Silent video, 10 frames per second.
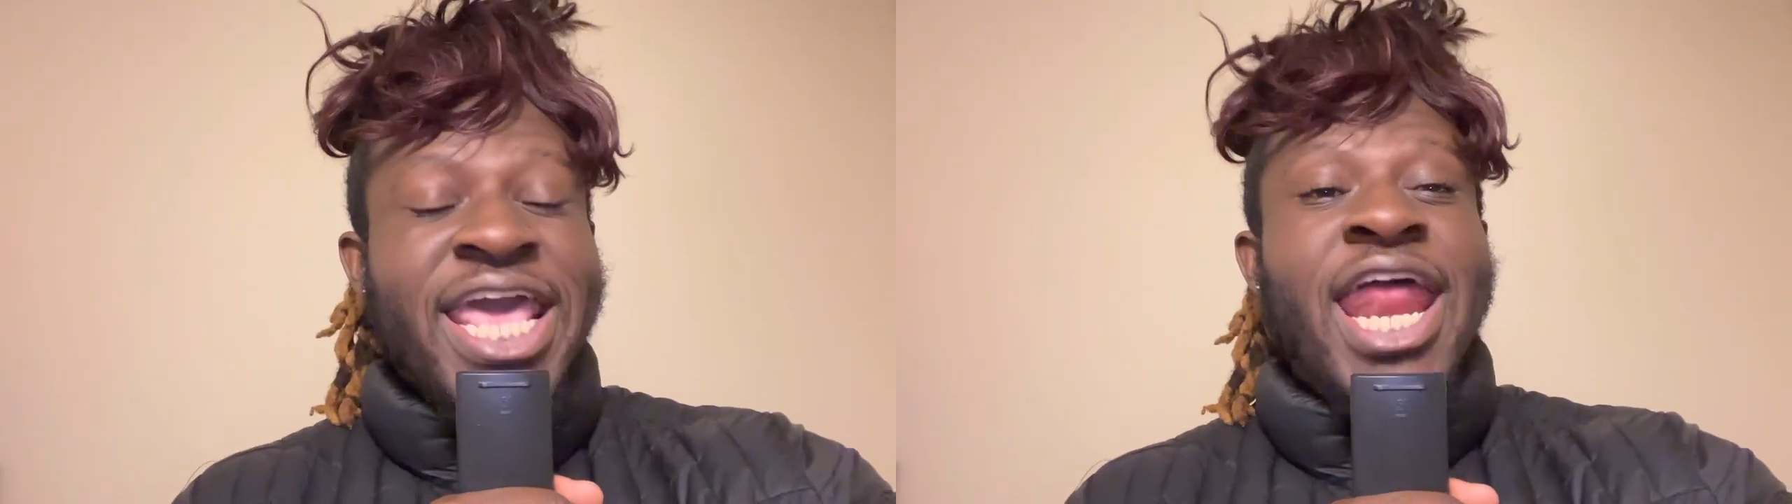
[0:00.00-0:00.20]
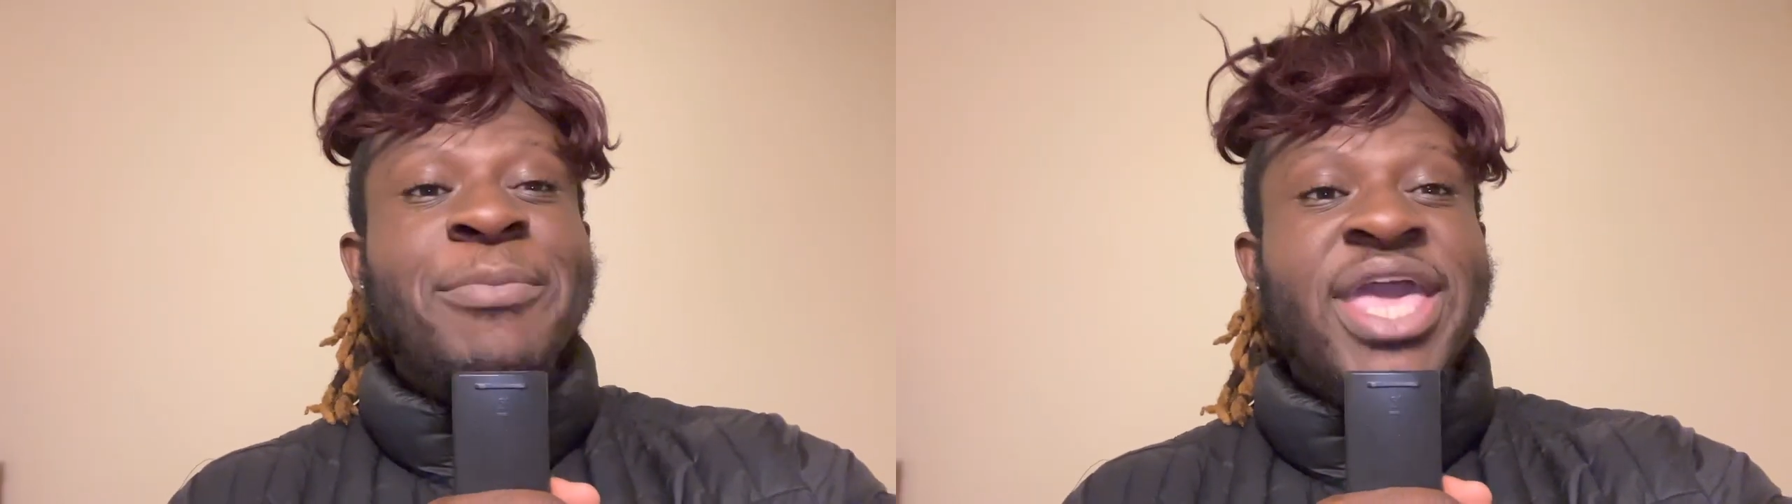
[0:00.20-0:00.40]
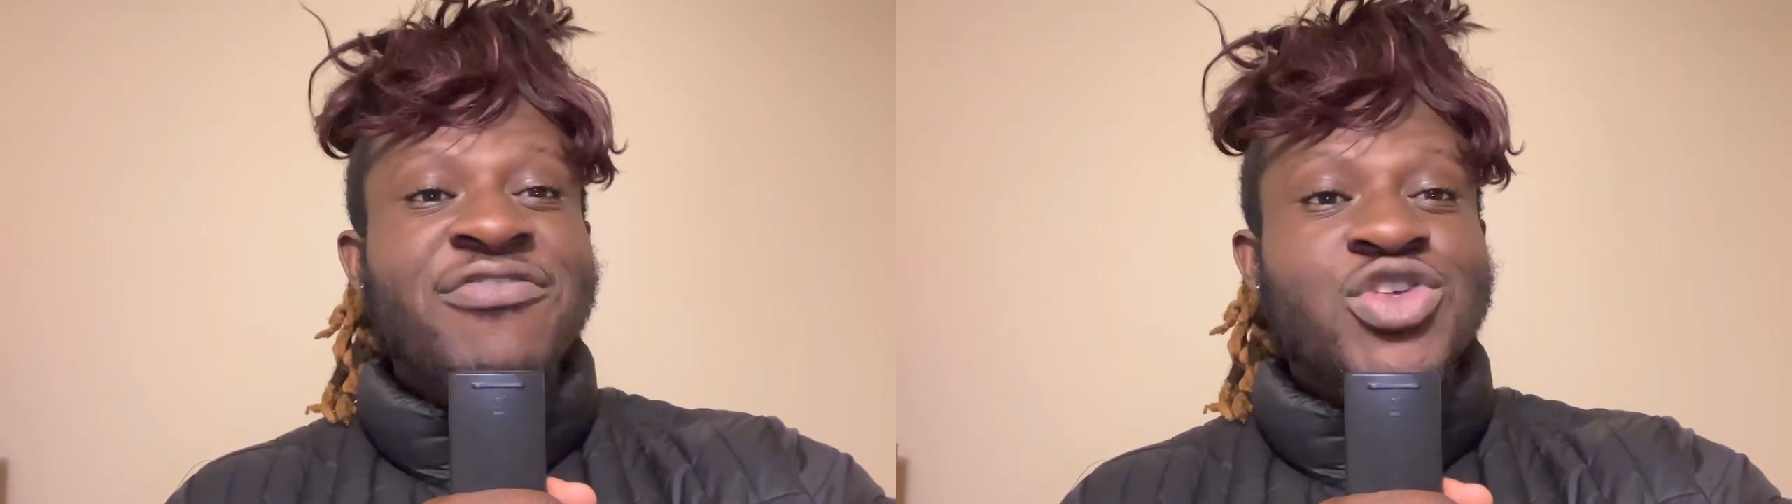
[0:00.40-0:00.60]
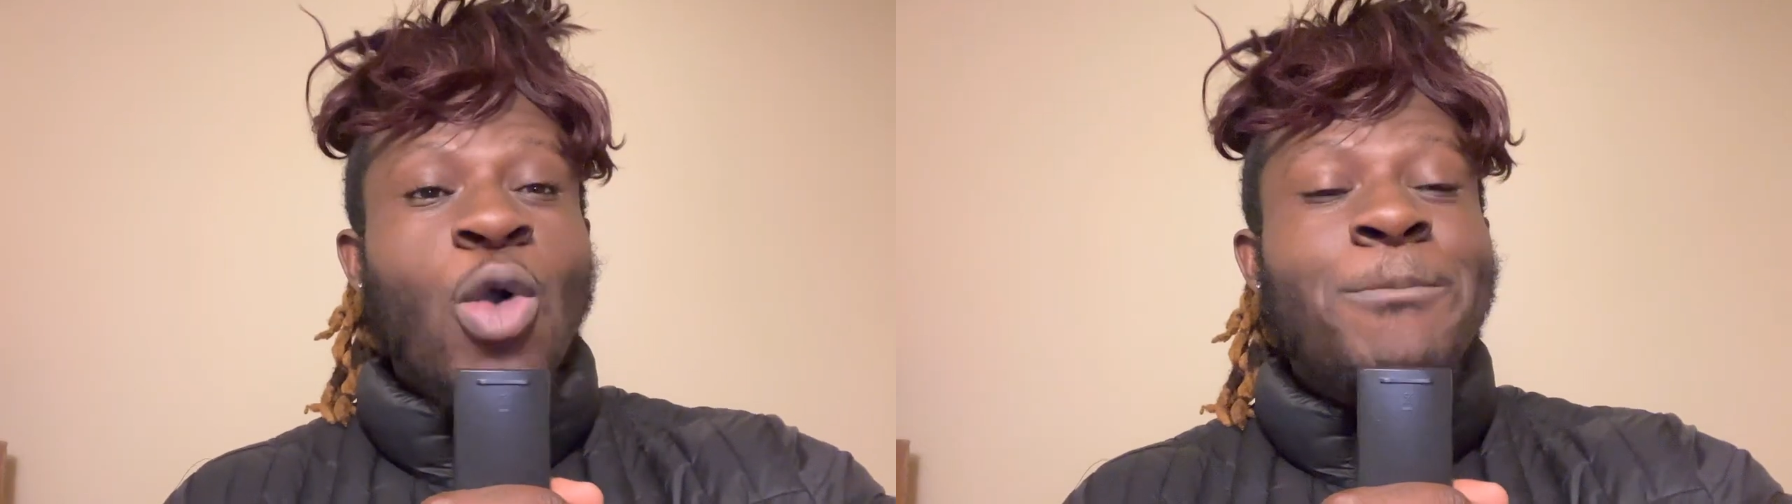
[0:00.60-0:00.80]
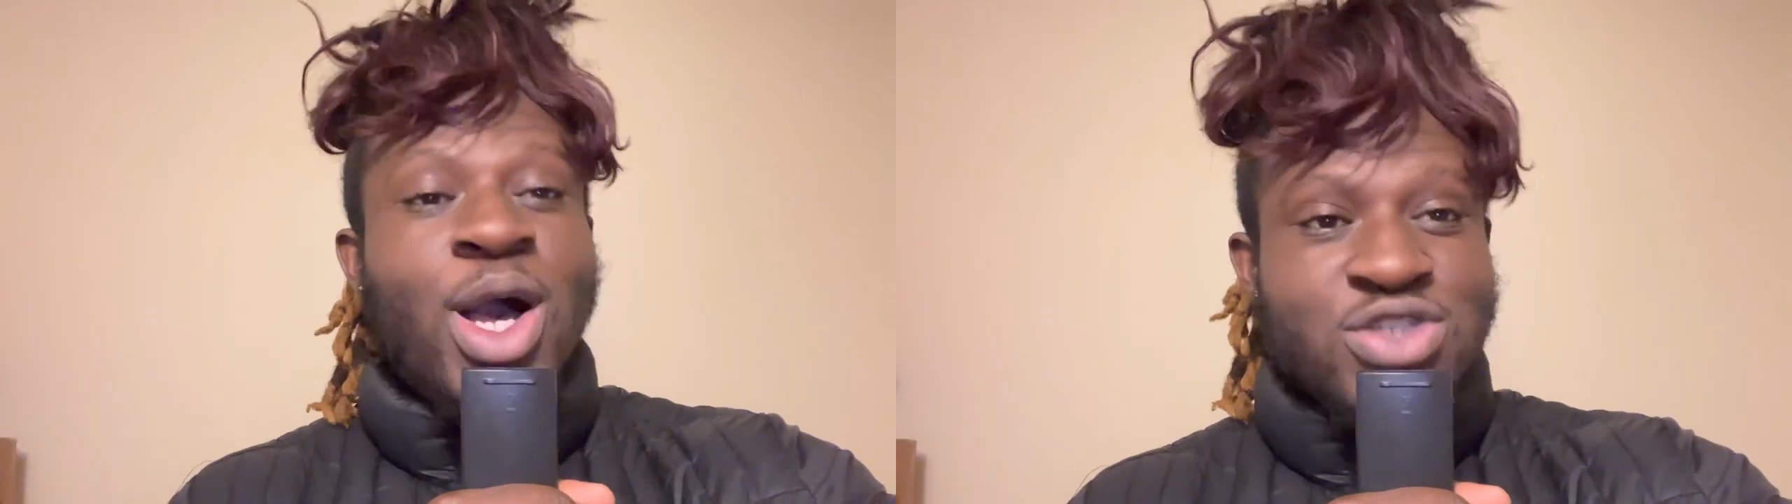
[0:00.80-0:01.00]
and I'm here for your
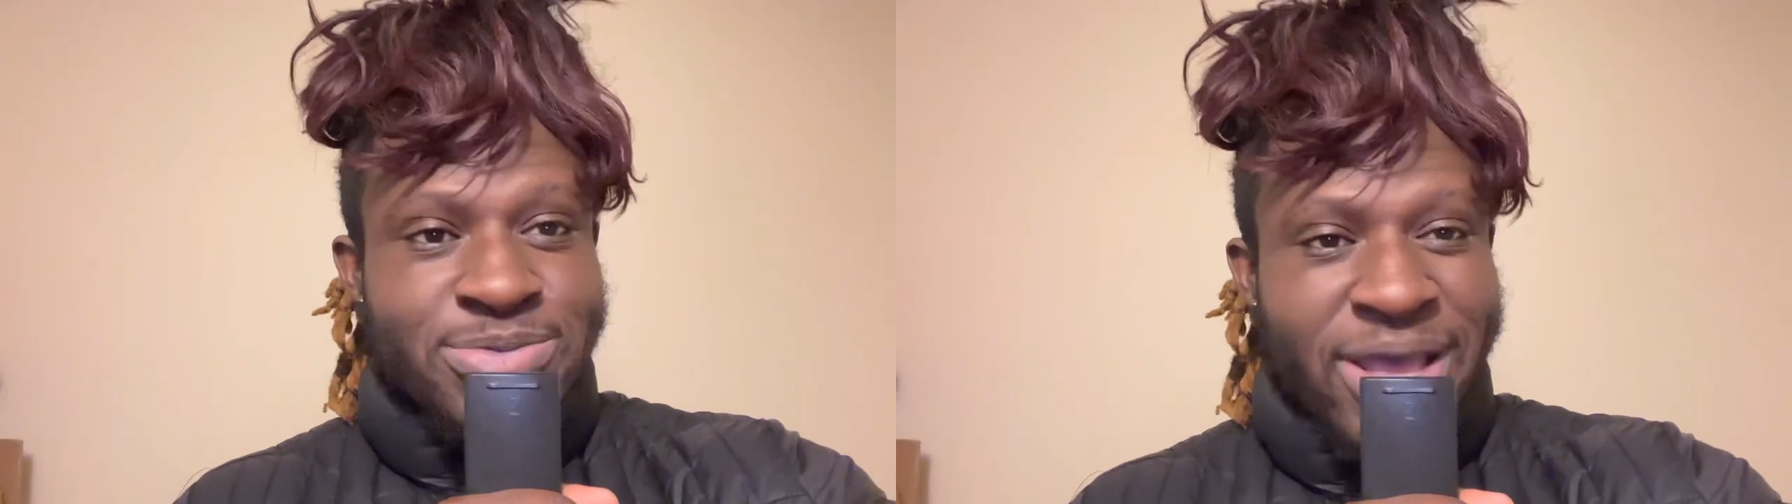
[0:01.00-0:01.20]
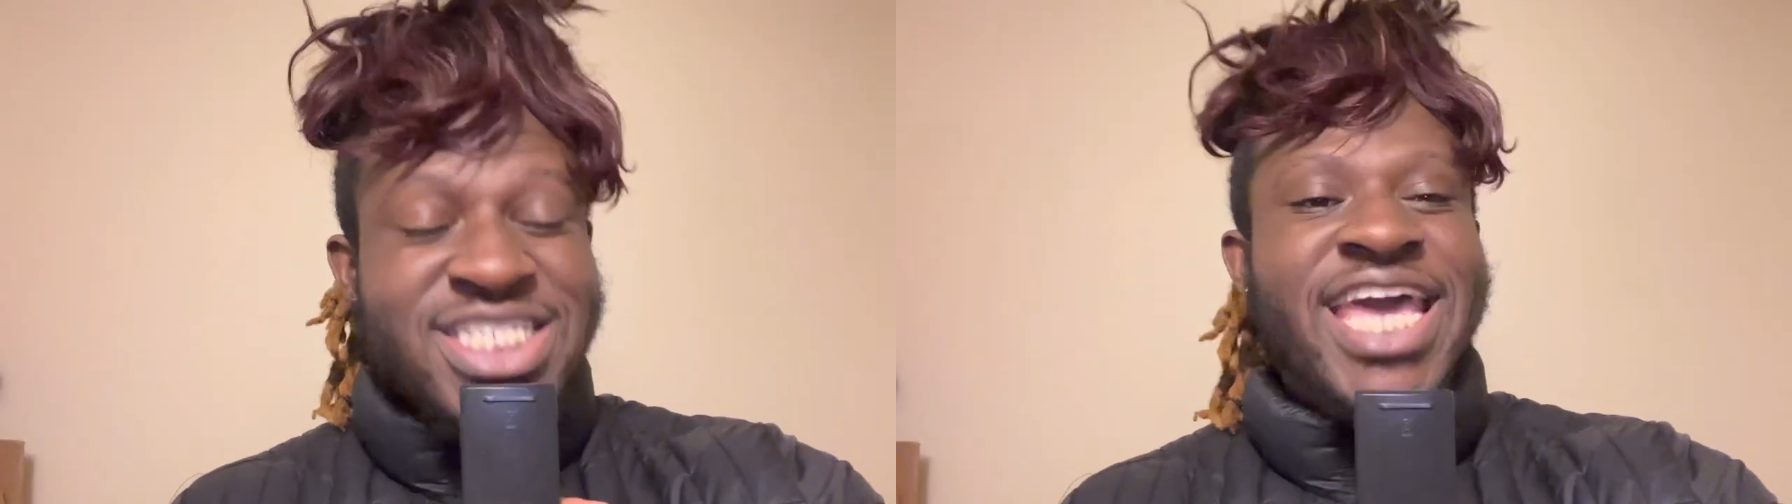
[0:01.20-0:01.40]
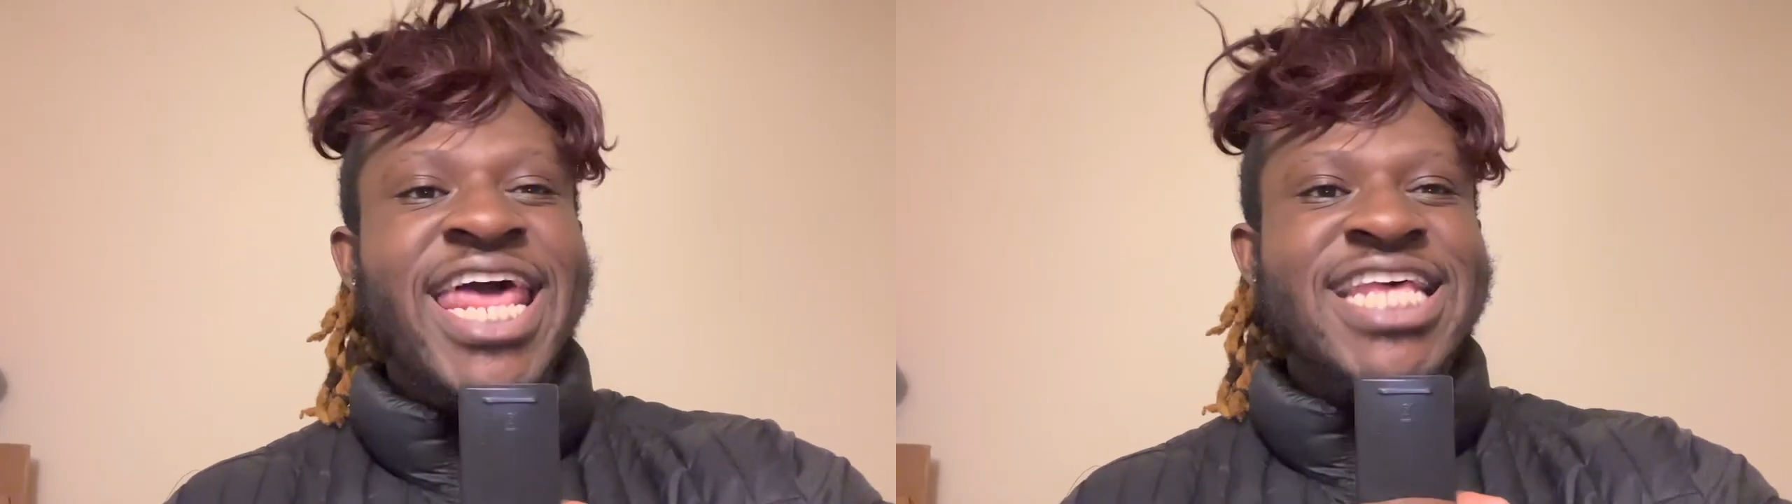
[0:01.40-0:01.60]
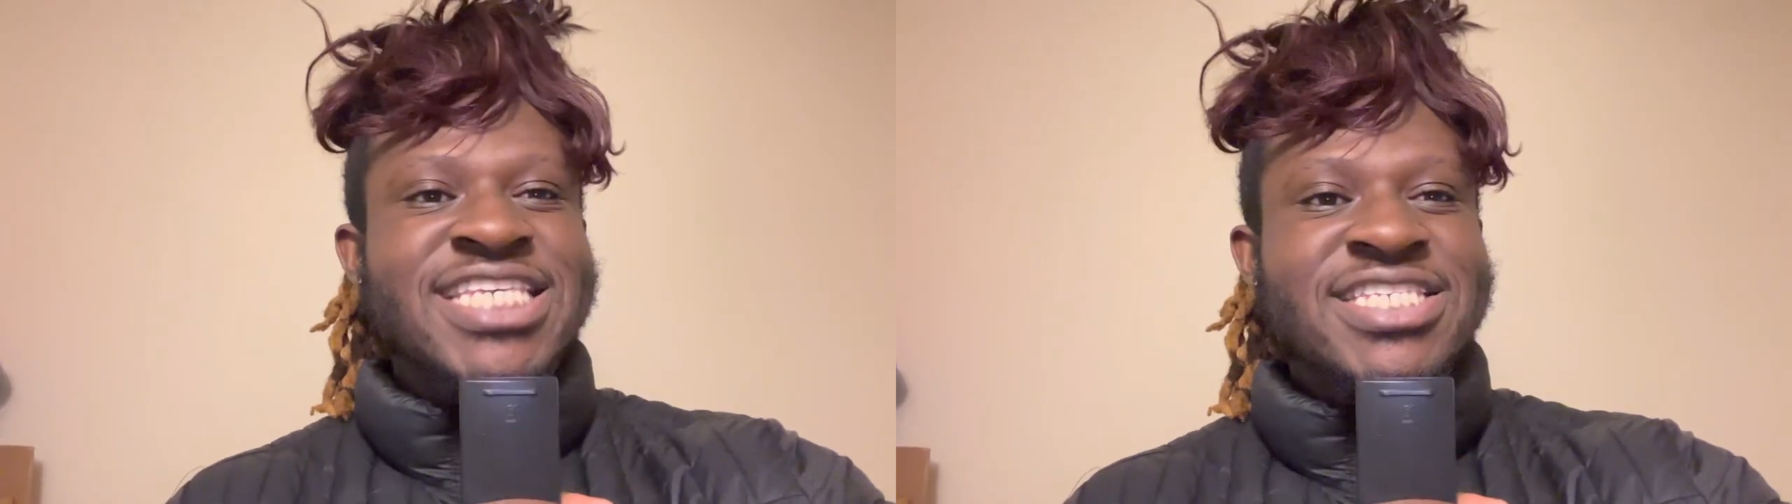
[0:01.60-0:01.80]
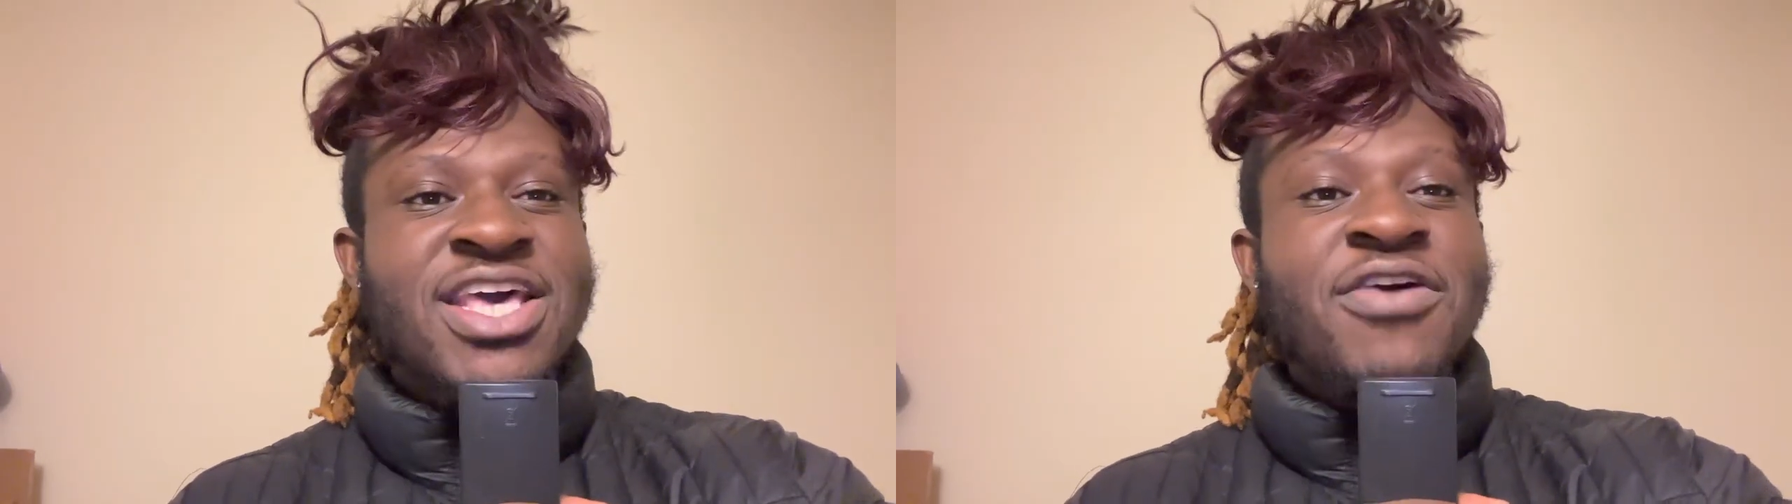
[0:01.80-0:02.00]
post-match analysis